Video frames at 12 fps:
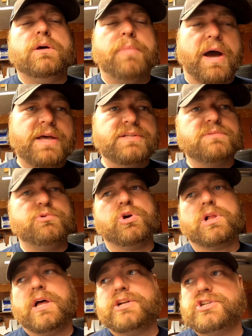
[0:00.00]
buy in some new
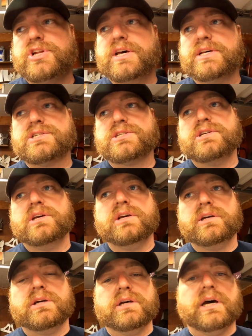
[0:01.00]
clutch discs.
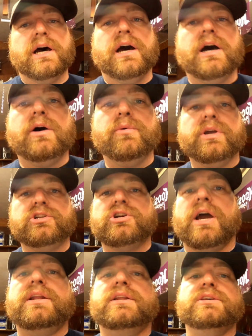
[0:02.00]
We
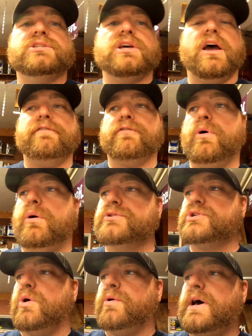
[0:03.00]
tried to decipher what
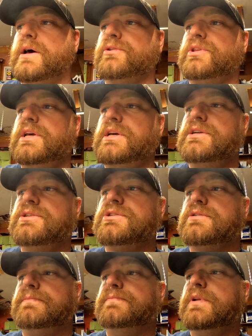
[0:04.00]
was going on with
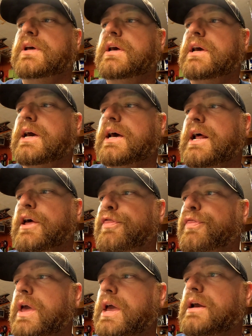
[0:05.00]
these, and I
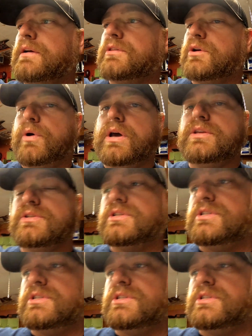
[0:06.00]
think the way this